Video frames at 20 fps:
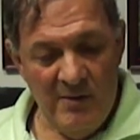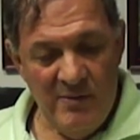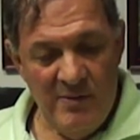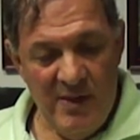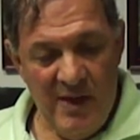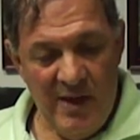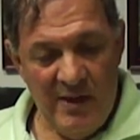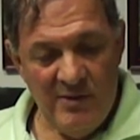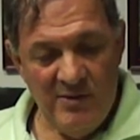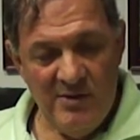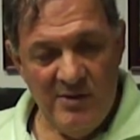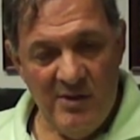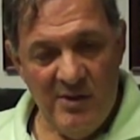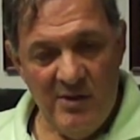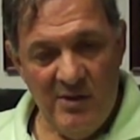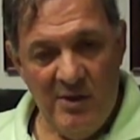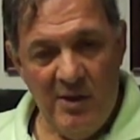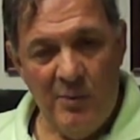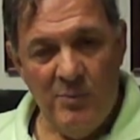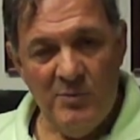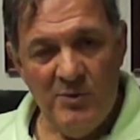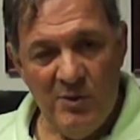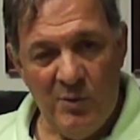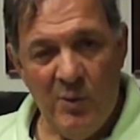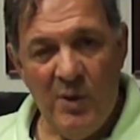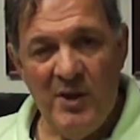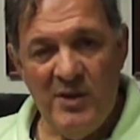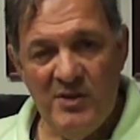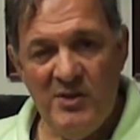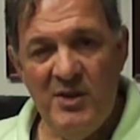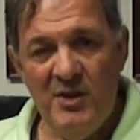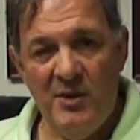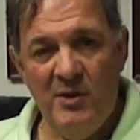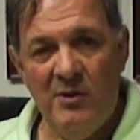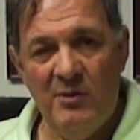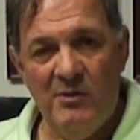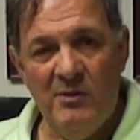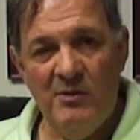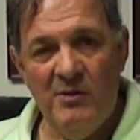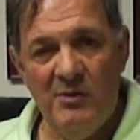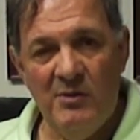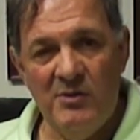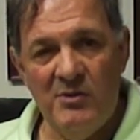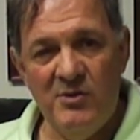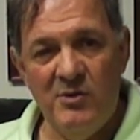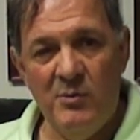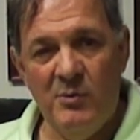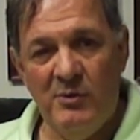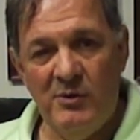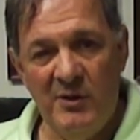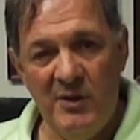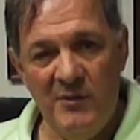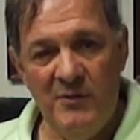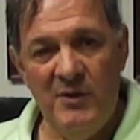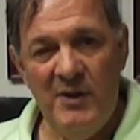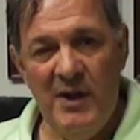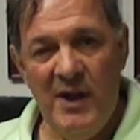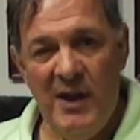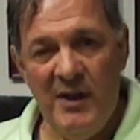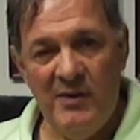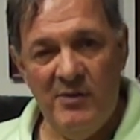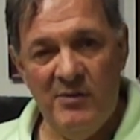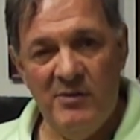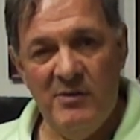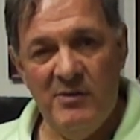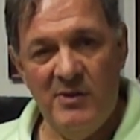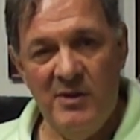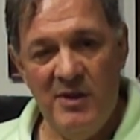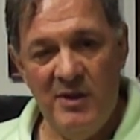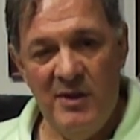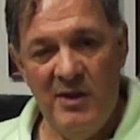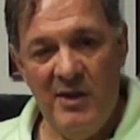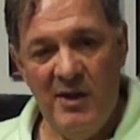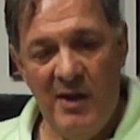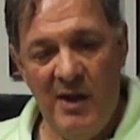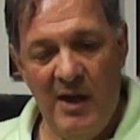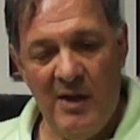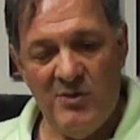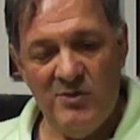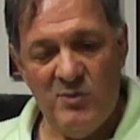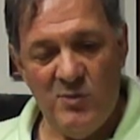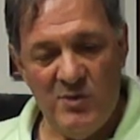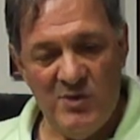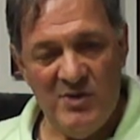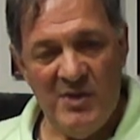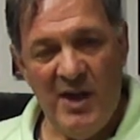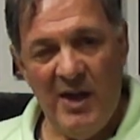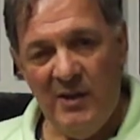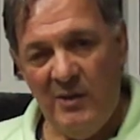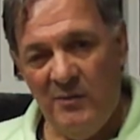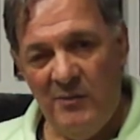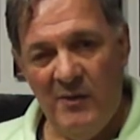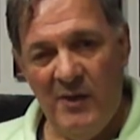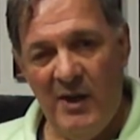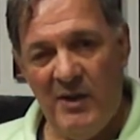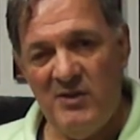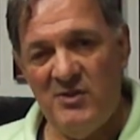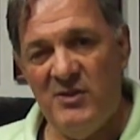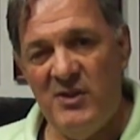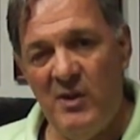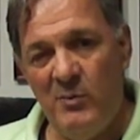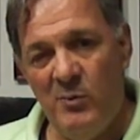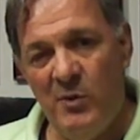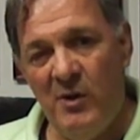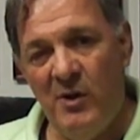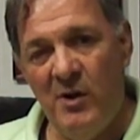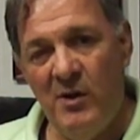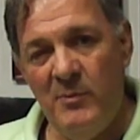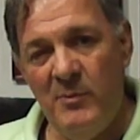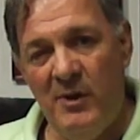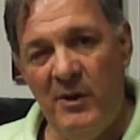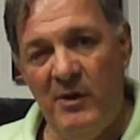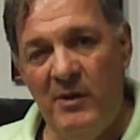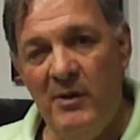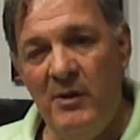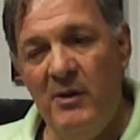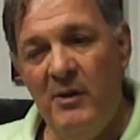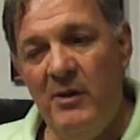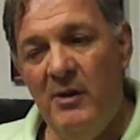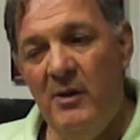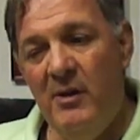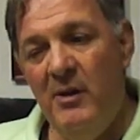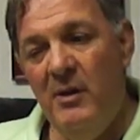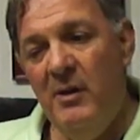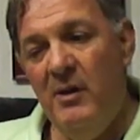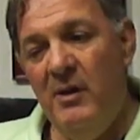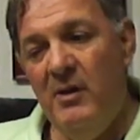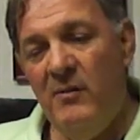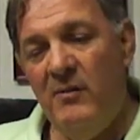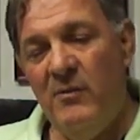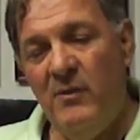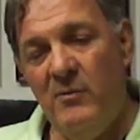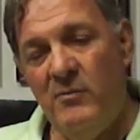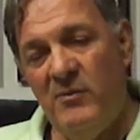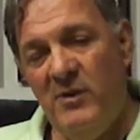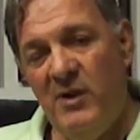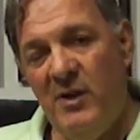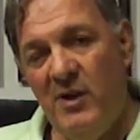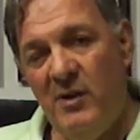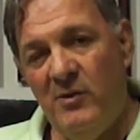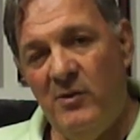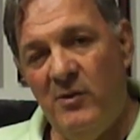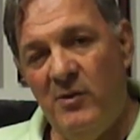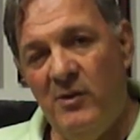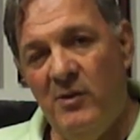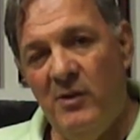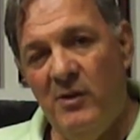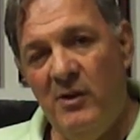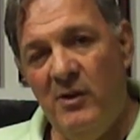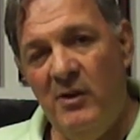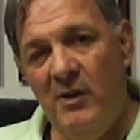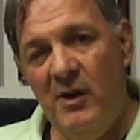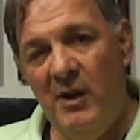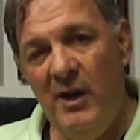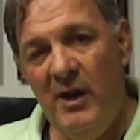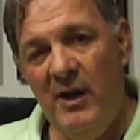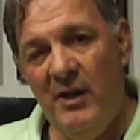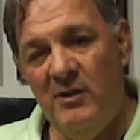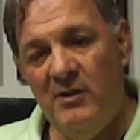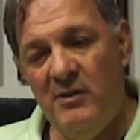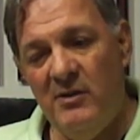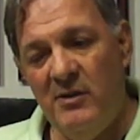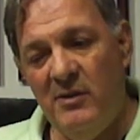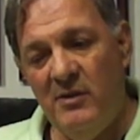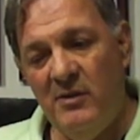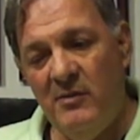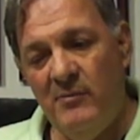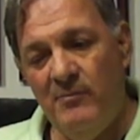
that helped a great deal to alleviate the extra side effects that were coming from the other. And